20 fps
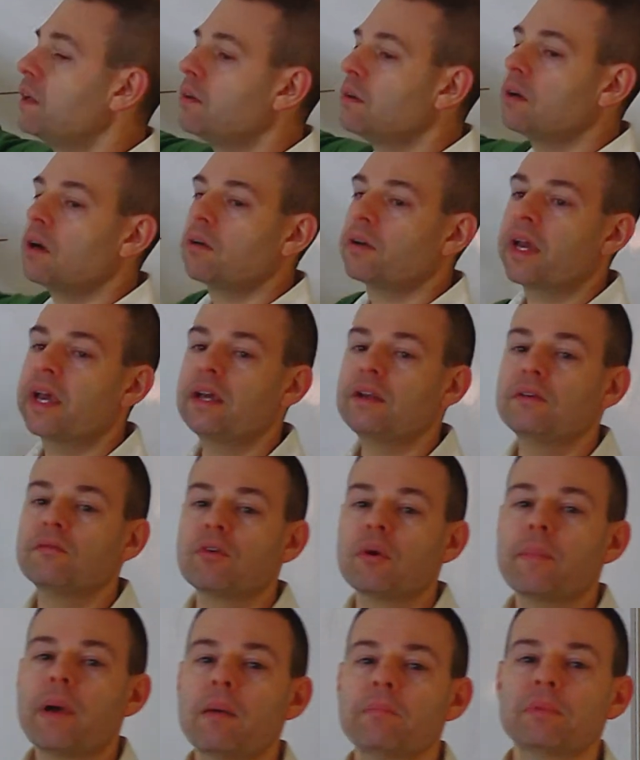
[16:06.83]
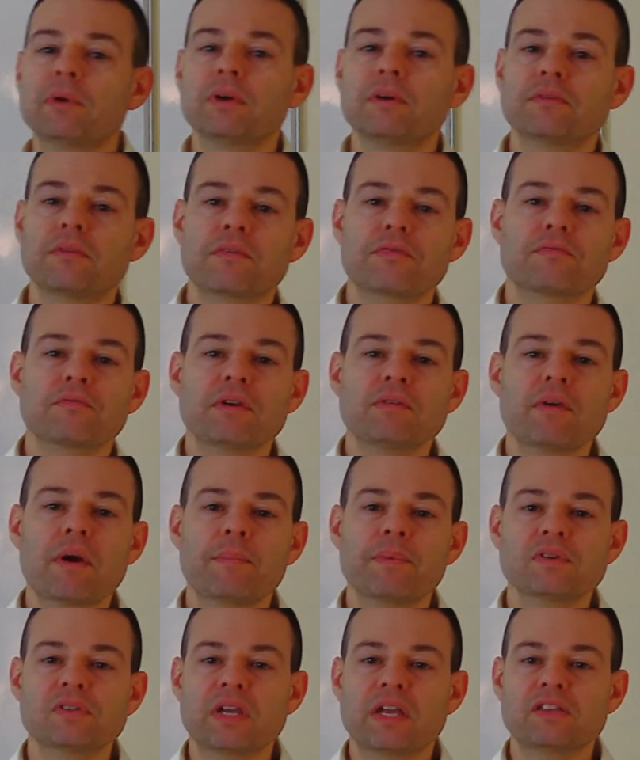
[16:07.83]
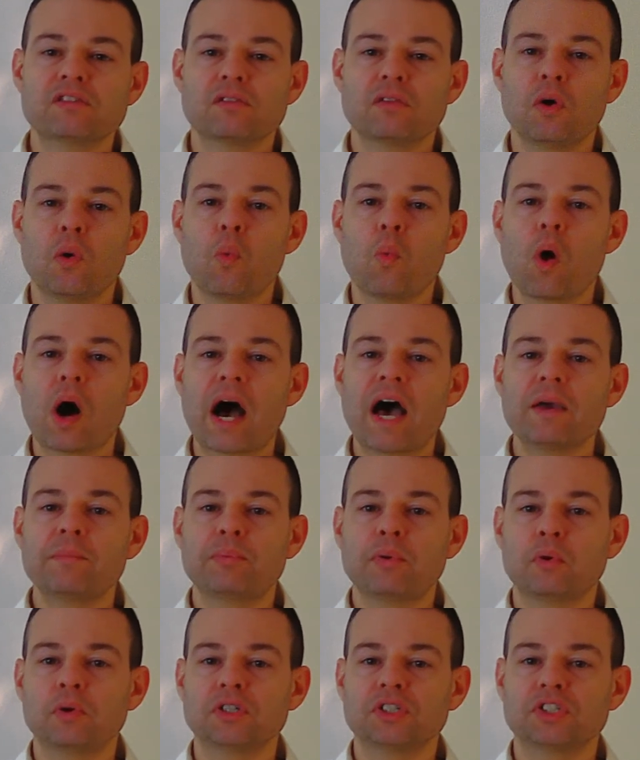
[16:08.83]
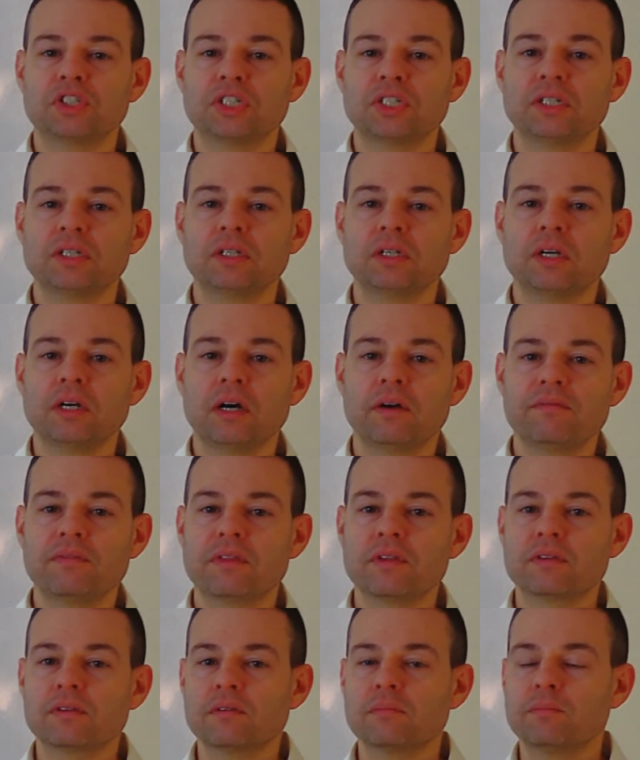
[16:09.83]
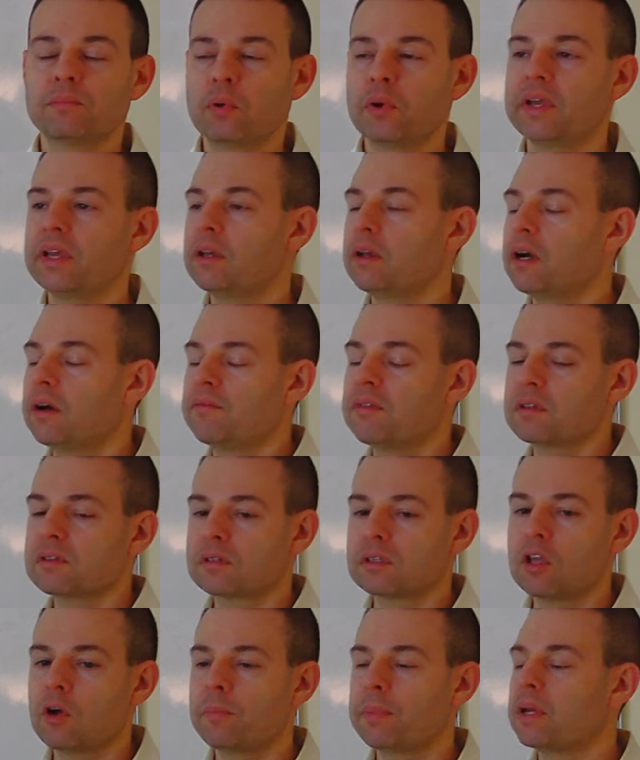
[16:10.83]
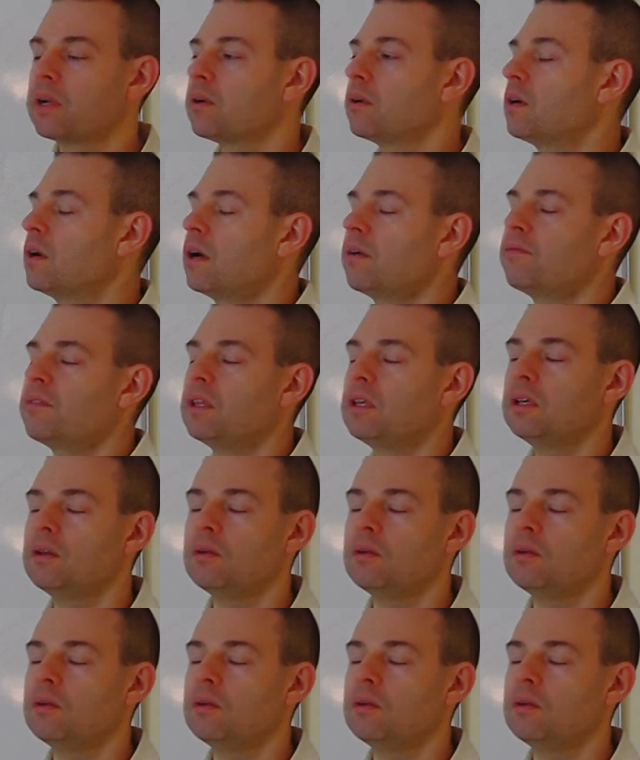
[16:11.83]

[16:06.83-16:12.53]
Okay, and remember, the 3 represents the y portion of the point of the of the